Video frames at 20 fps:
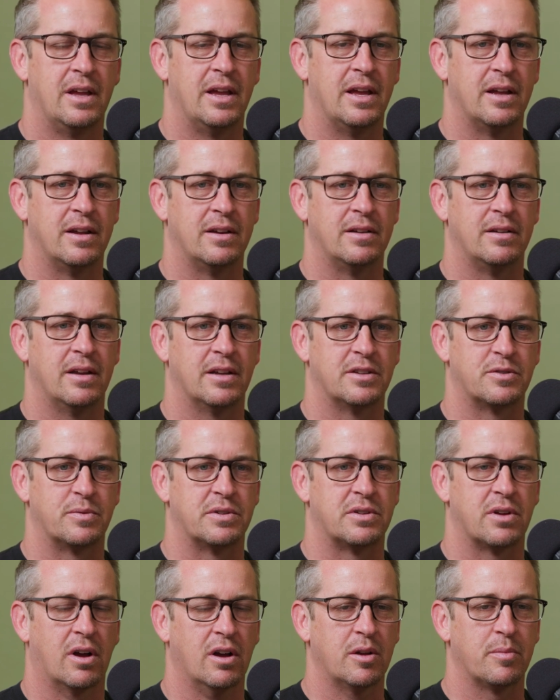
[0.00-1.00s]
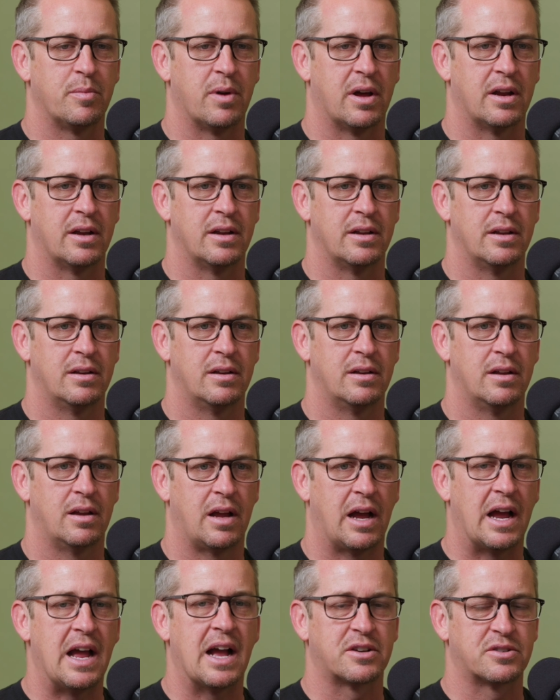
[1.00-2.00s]
And as we talk about it,
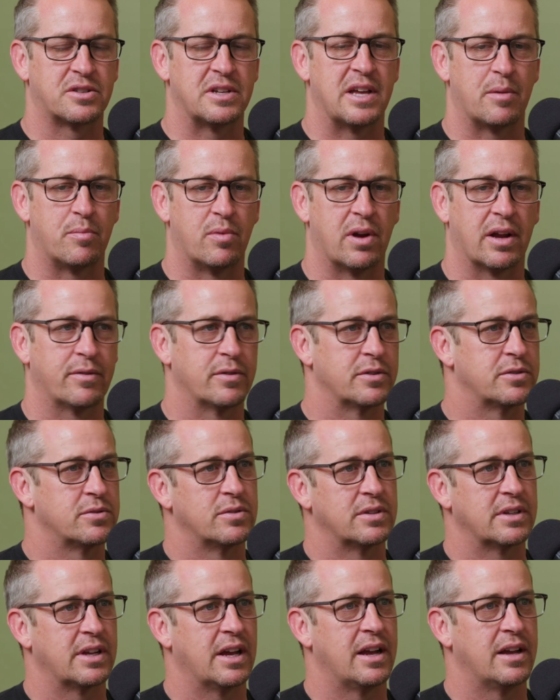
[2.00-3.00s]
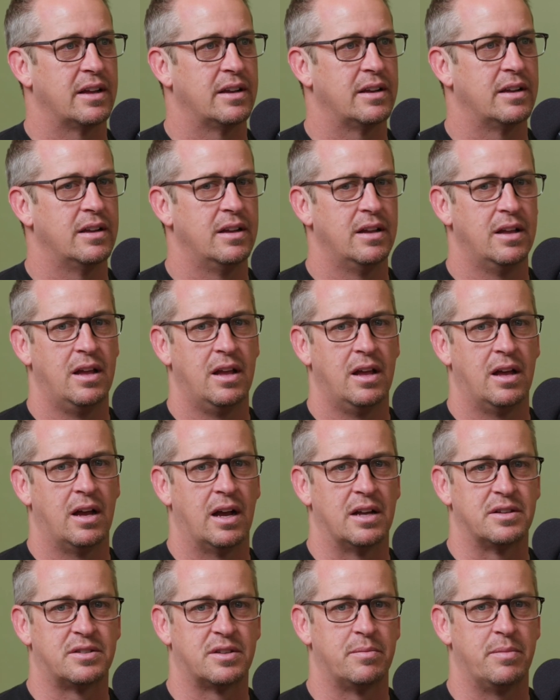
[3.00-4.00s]
I actually had breakfast with the guy, and
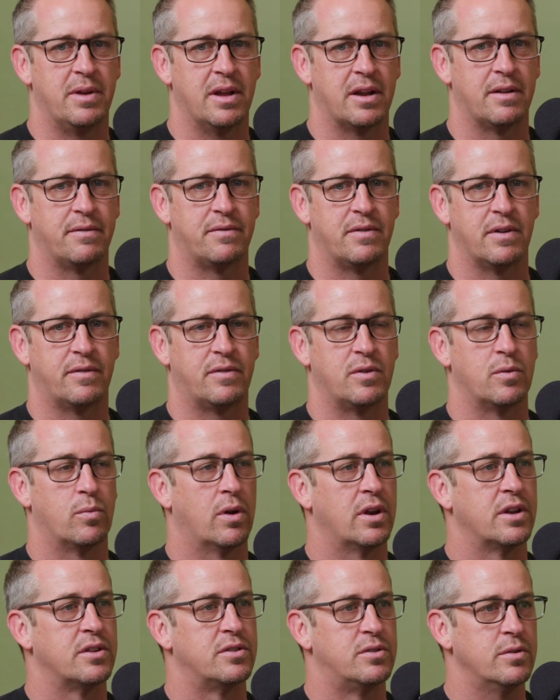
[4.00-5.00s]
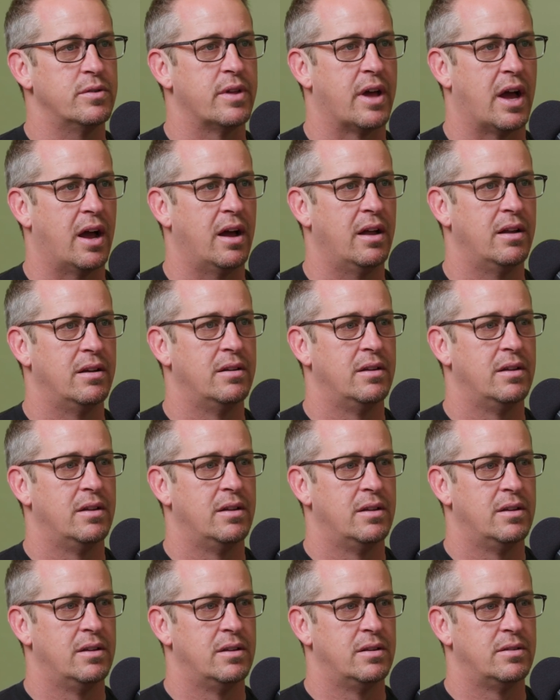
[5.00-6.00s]
I said, man, if you want to do that,
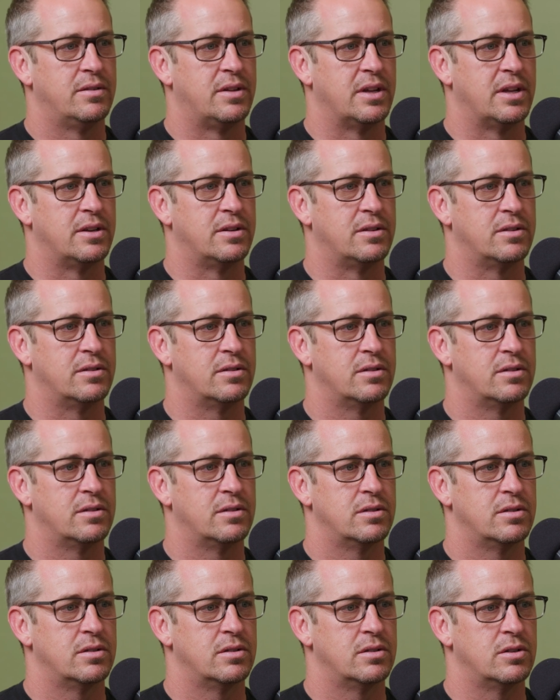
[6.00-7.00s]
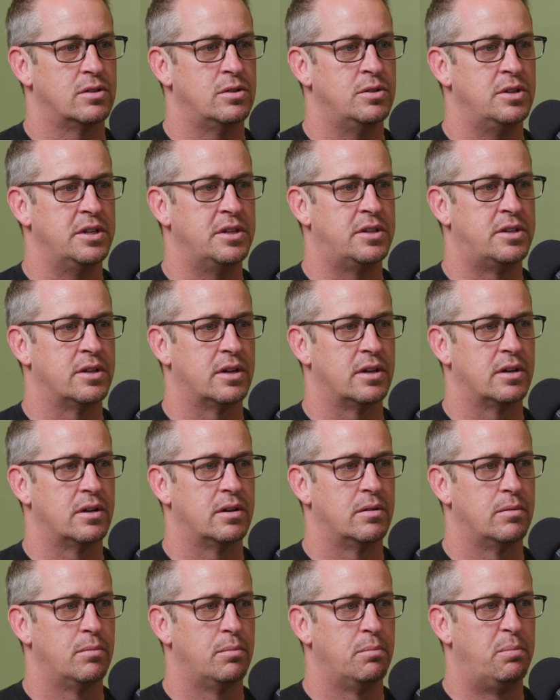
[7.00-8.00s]
then you need
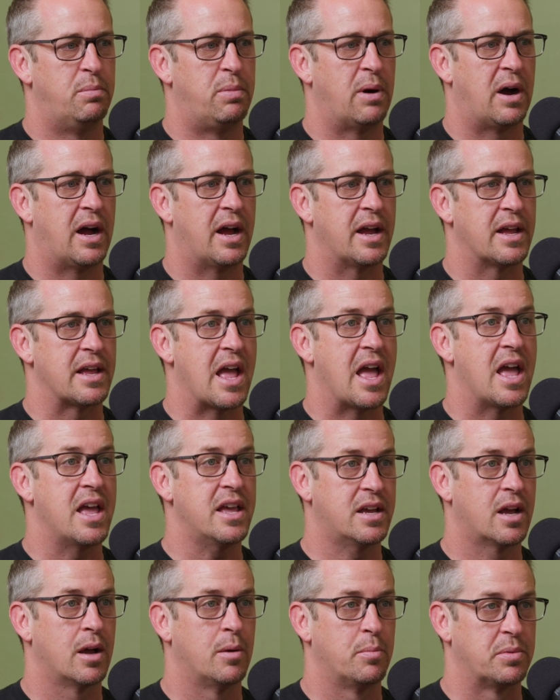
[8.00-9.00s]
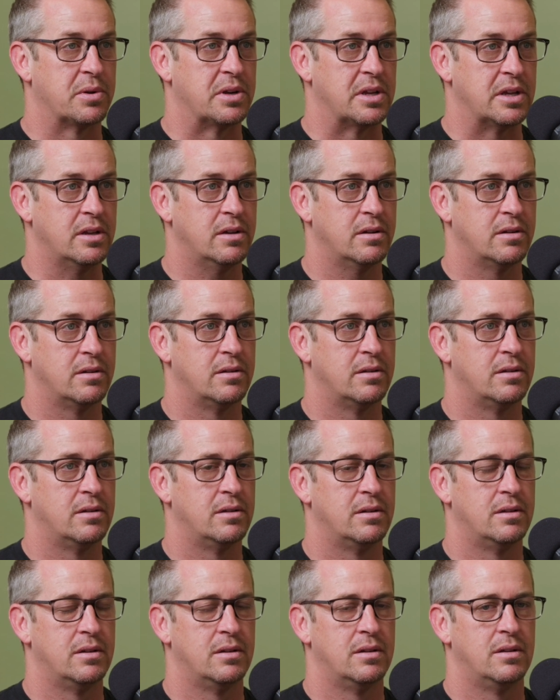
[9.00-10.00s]
to buy a company
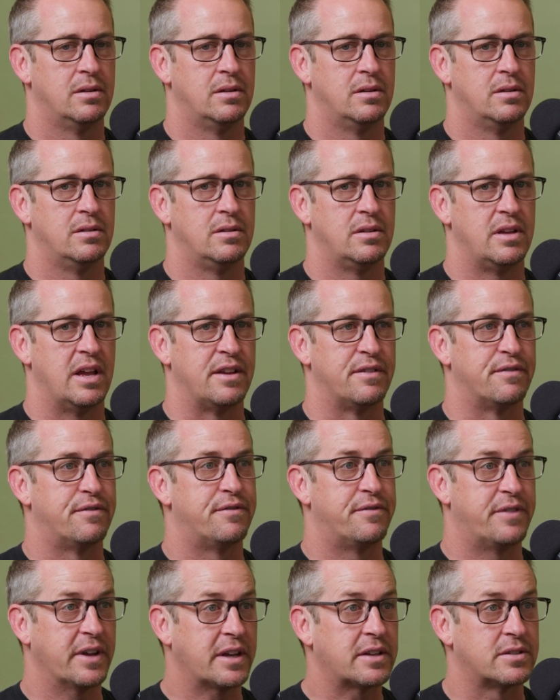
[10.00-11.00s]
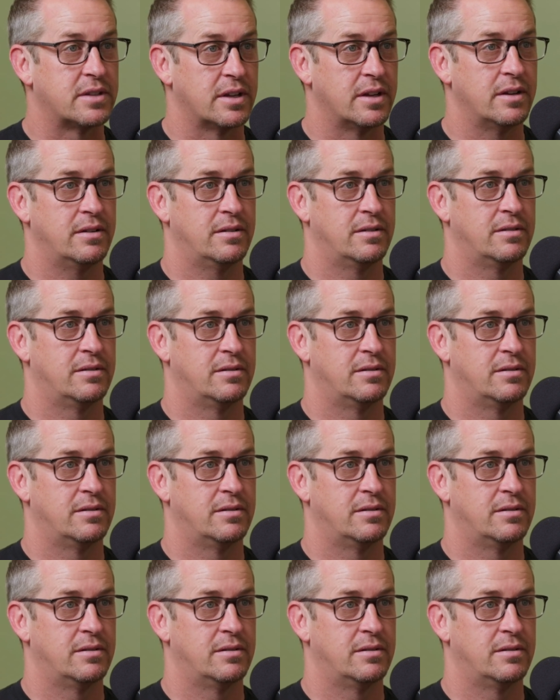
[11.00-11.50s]
and fix it,